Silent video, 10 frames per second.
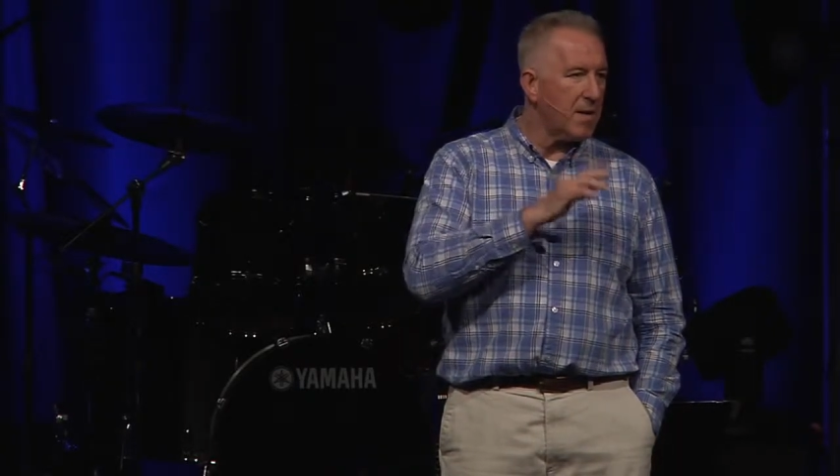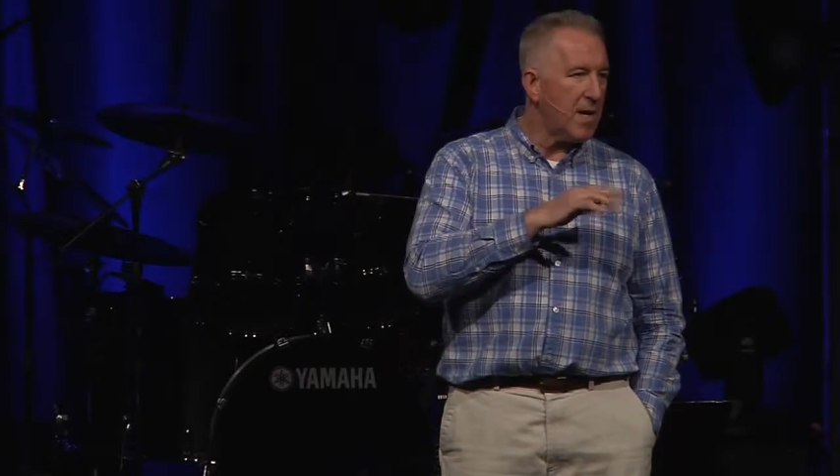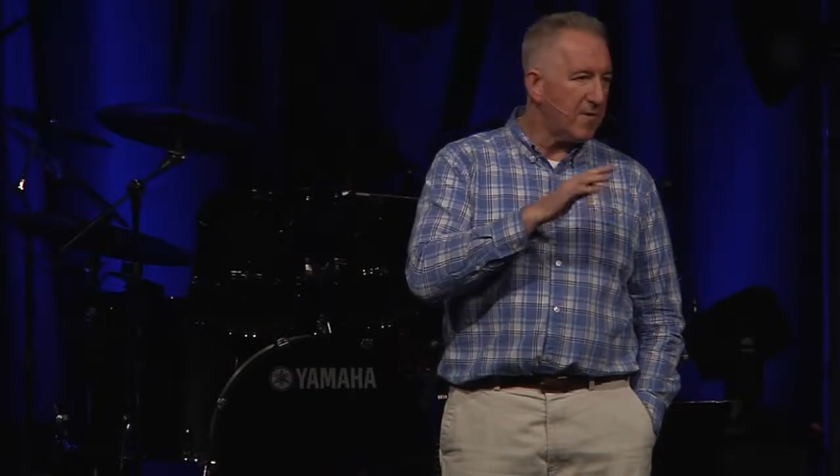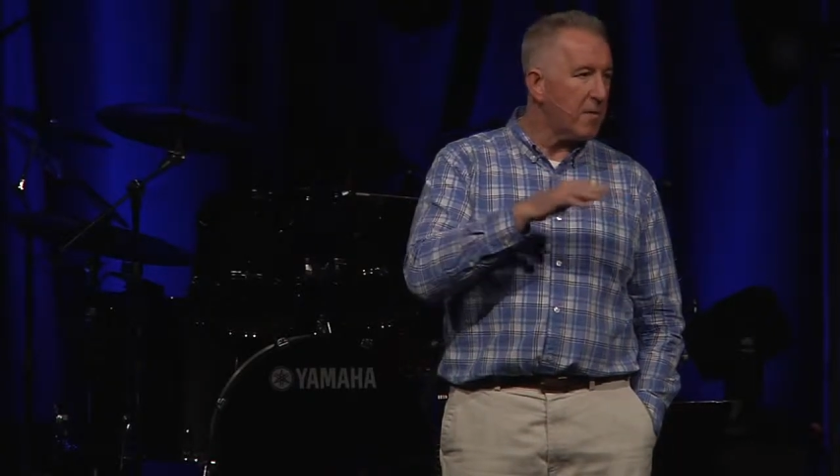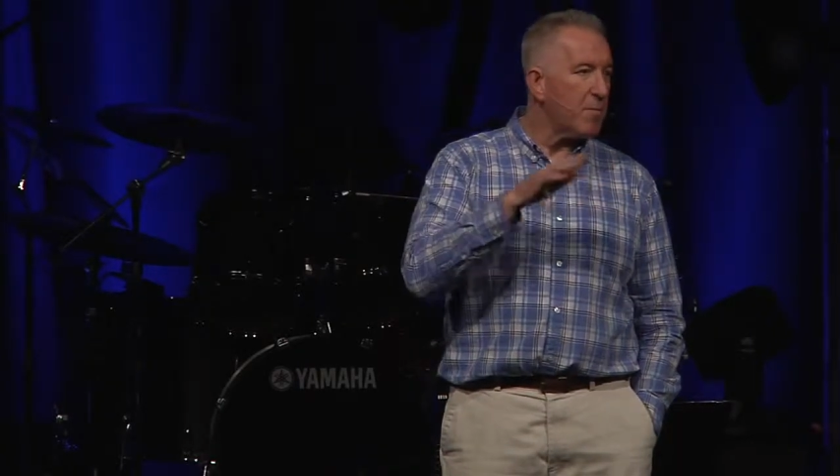
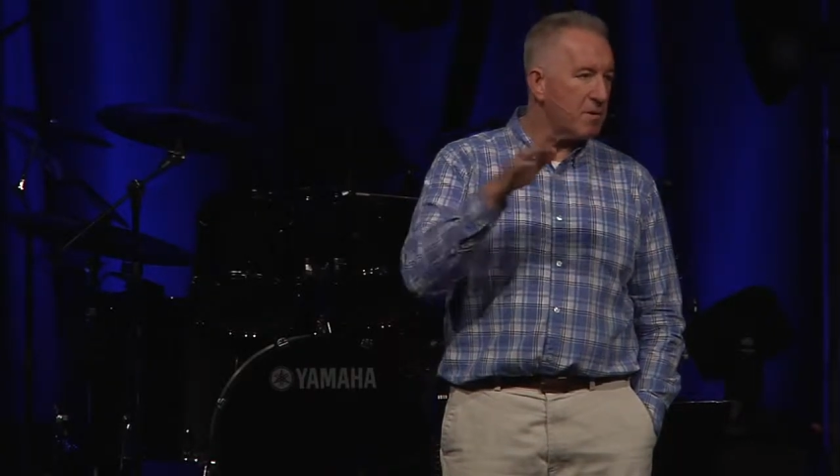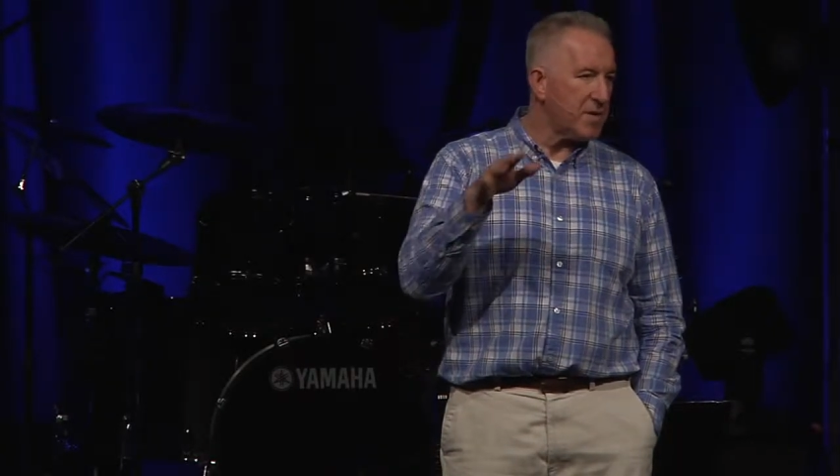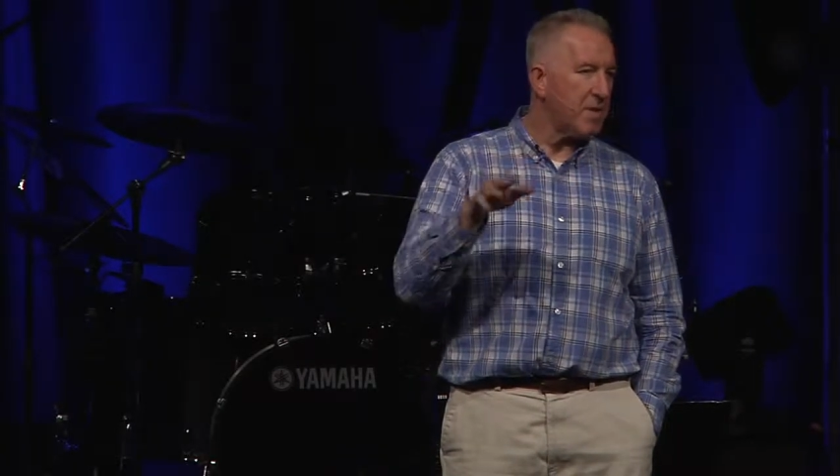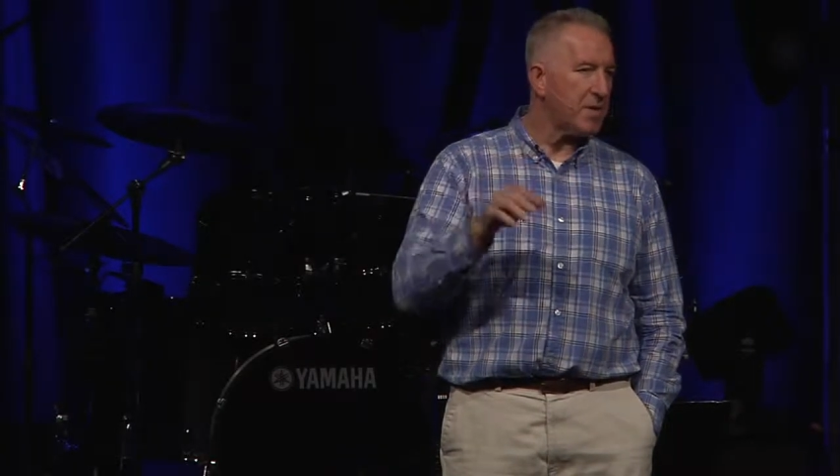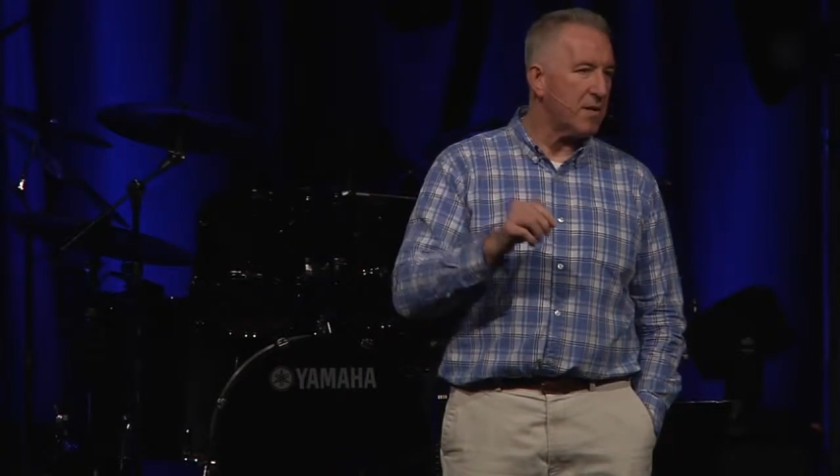having
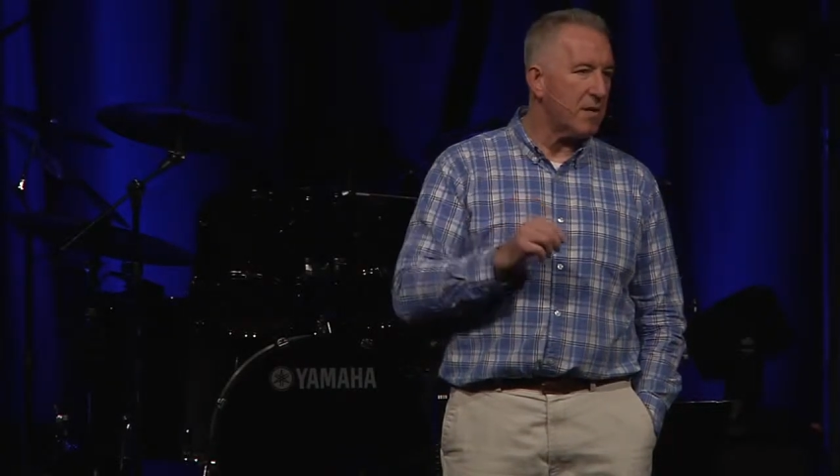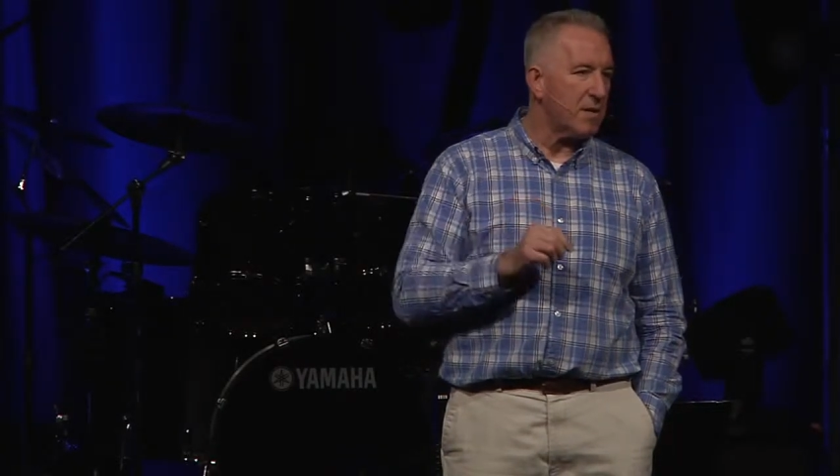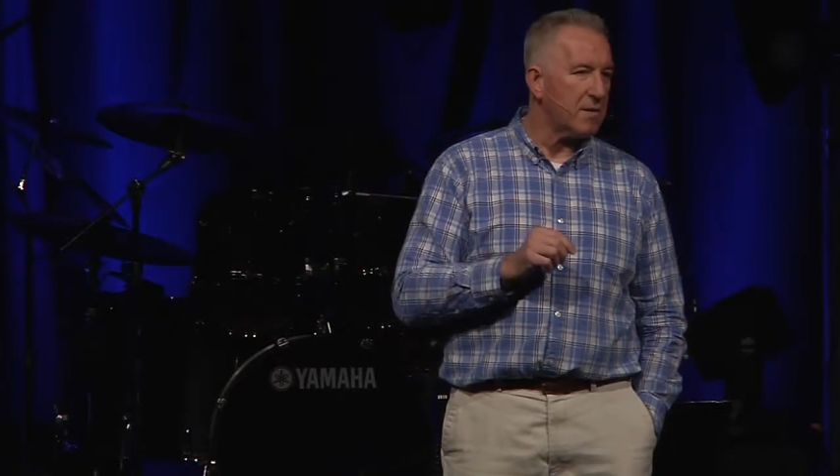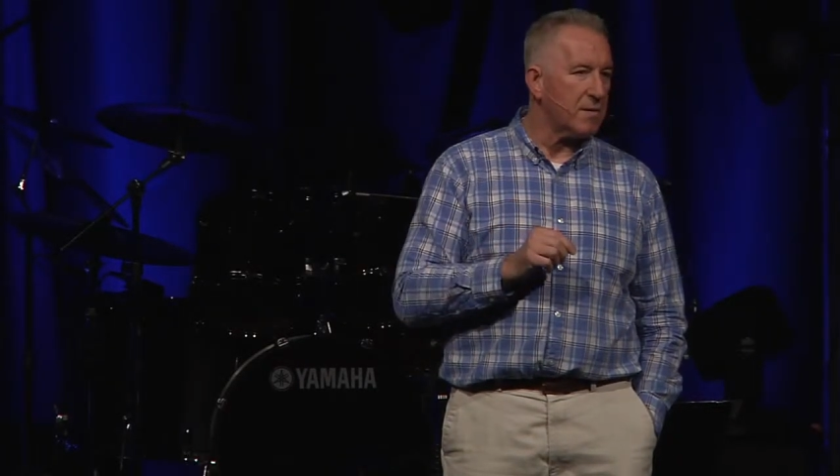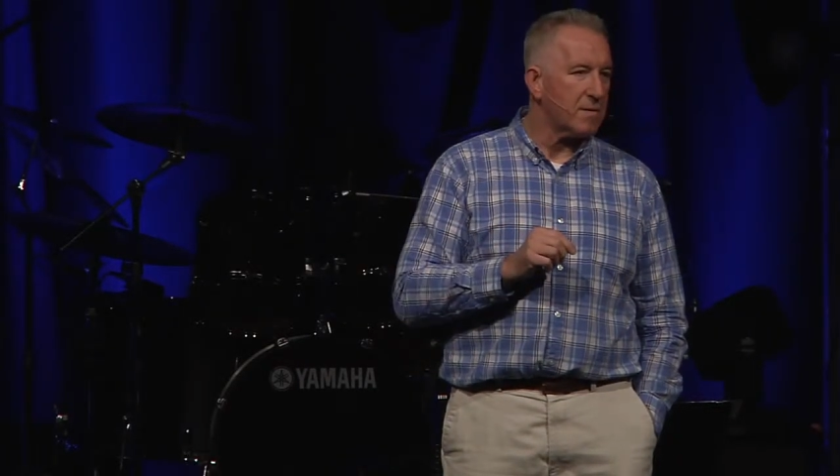abused
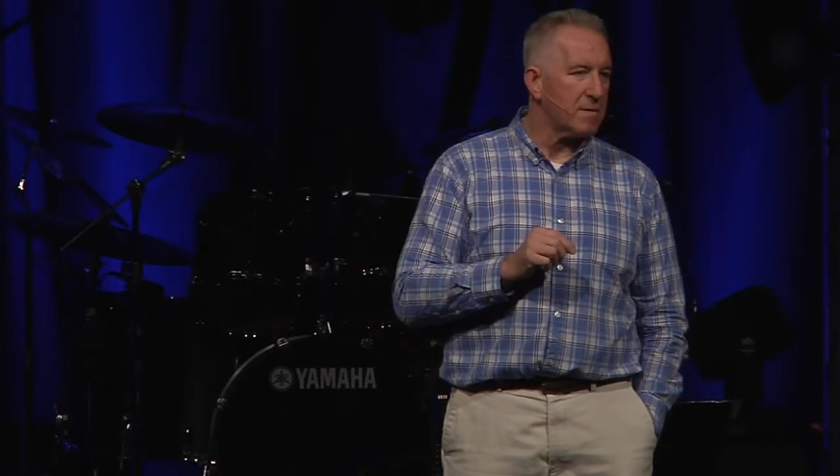alcohol